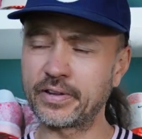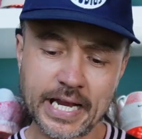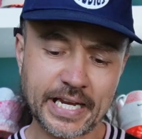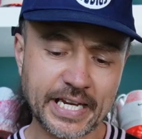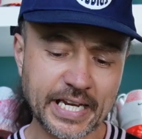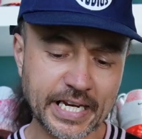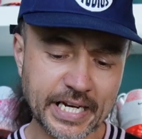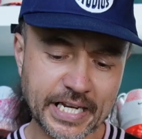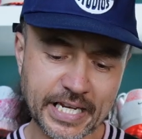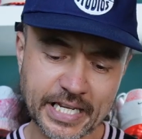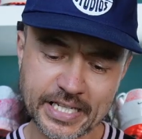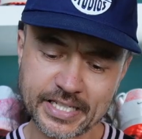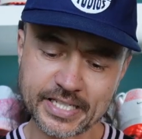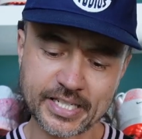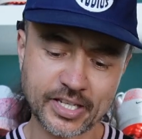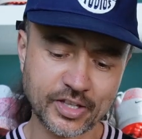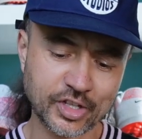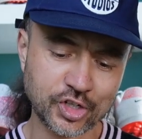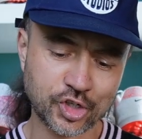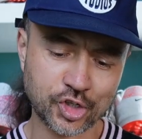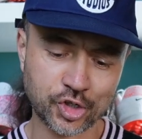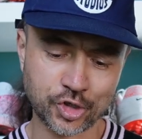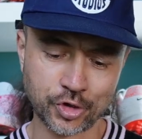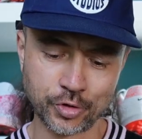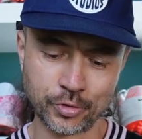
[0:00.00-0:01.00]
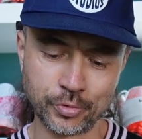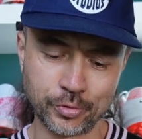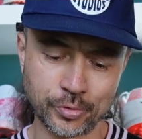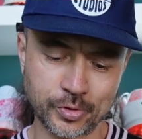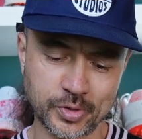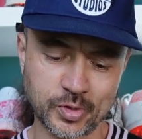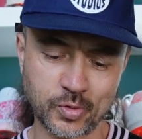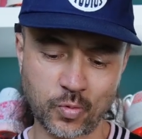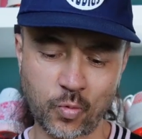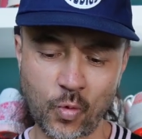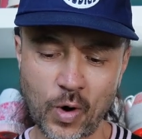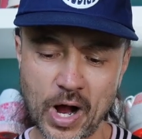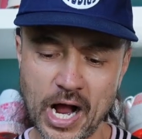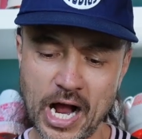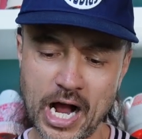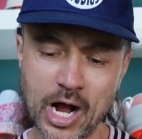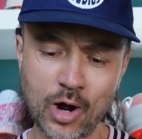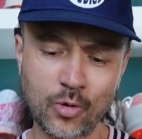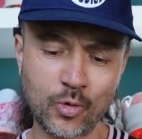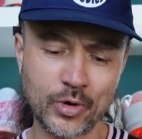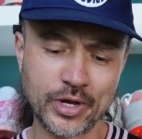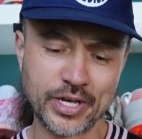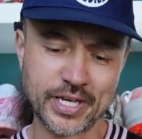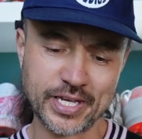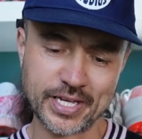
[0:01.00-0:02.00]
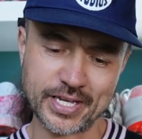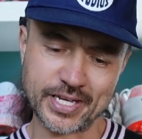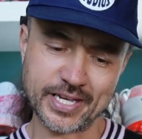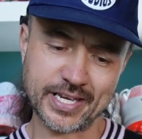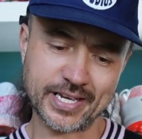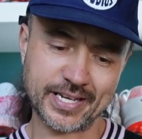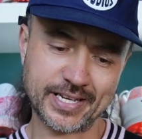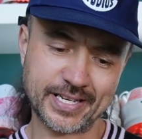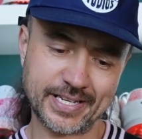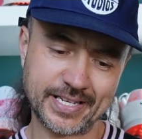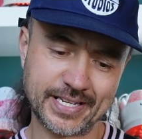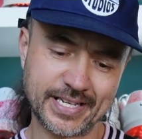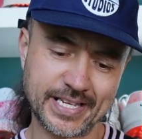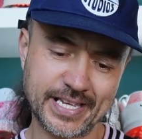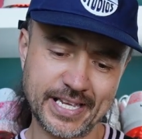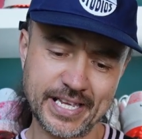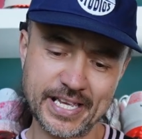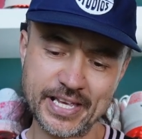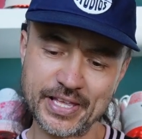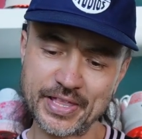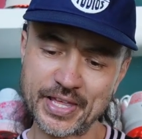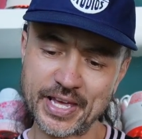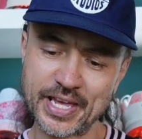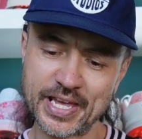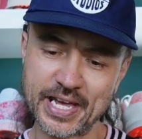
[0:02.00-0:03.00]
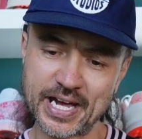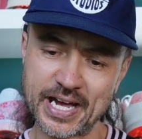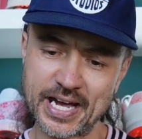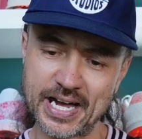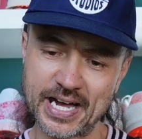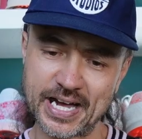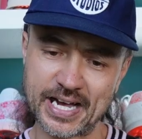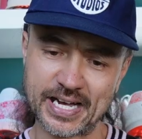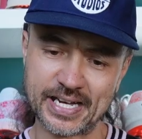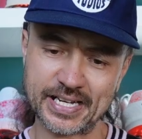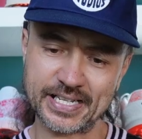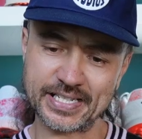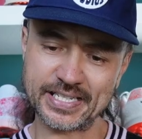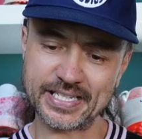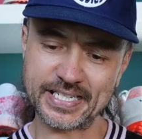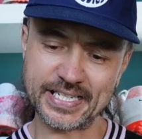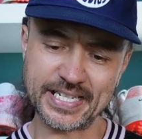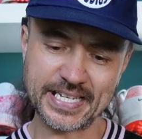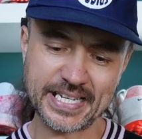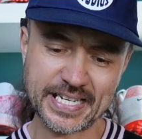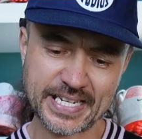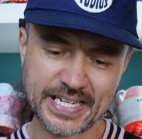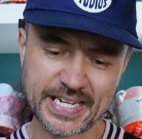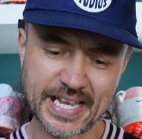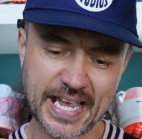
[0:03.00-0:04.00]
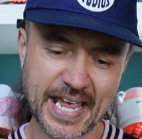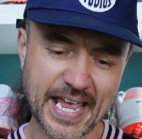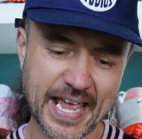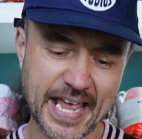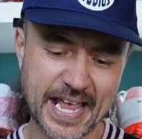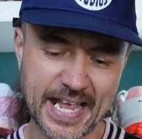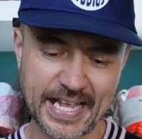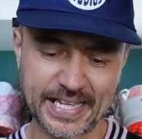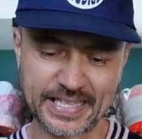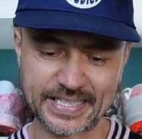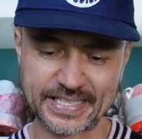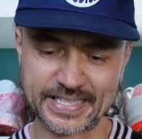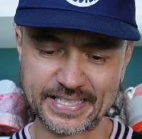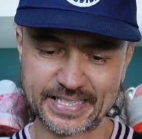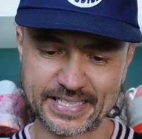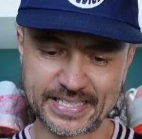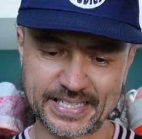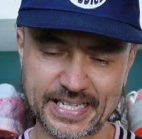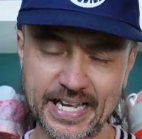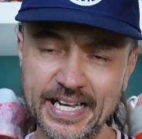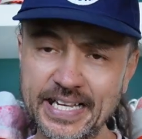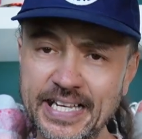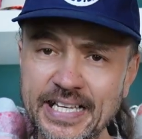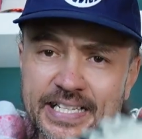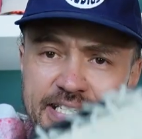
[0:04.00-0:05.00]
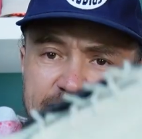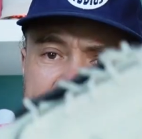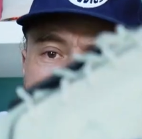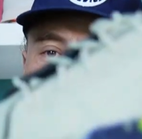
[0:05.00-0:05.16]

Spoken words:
And getting into the shoes, wowee, here they are, in hands. I guess